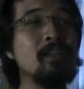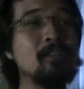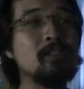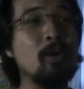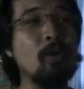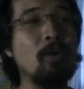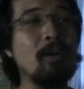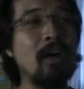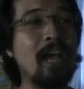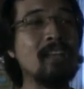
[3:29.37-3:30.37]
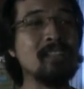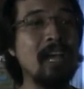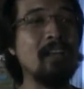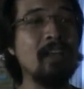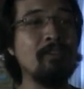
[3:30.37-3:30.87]
So as
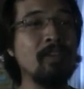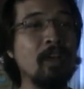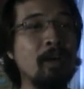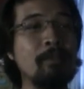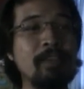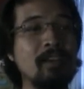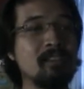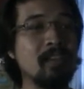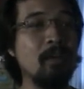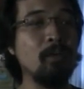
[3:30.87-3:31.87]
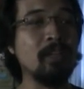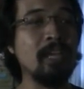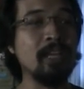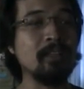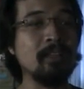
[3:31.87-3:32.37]
I level up, yes, I will
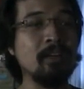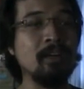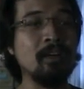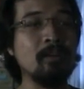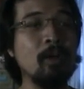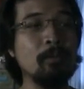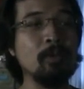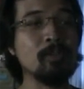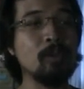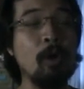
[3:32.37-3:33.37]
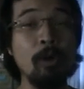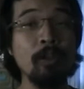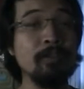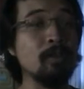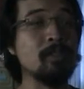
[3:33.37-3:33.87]
get almost all
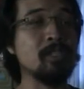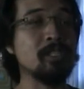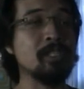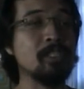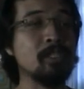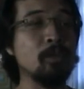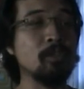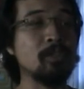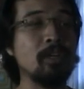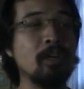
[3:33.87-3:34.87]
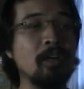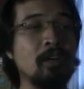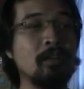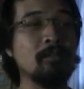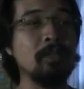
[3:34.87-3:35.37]
of the resistance nodes,
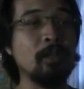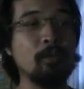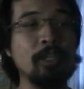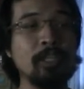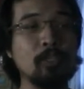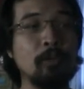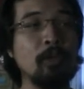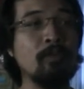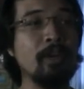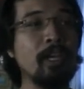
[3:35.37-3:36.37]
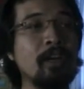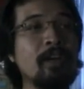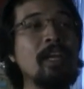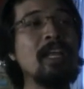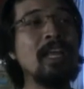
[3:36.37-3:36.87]
including this one over here,
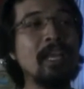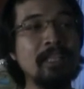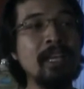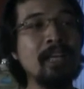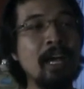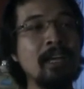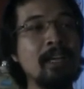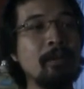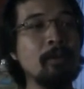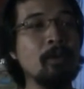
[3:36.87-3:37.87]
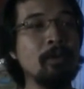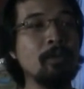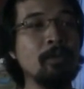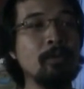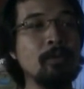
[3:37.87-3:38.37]
and then I am going
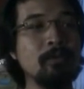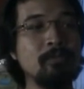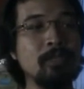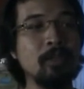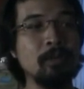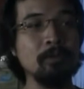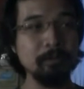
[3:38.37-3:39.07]
to, you know,